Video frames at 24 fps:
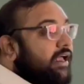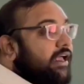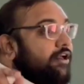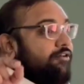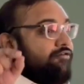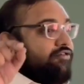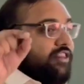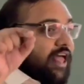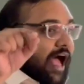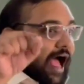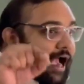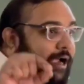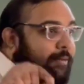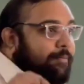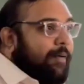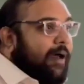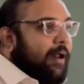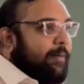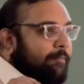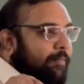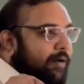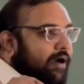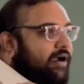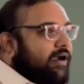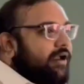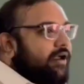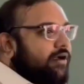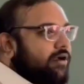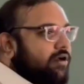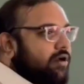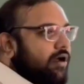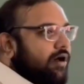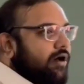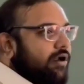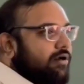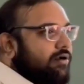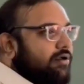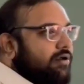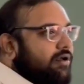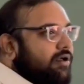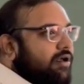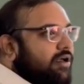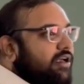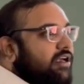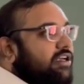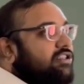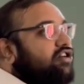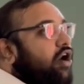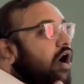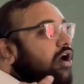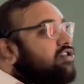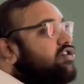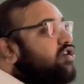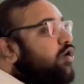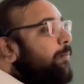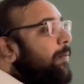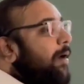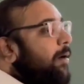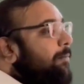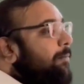If that perpendicular is also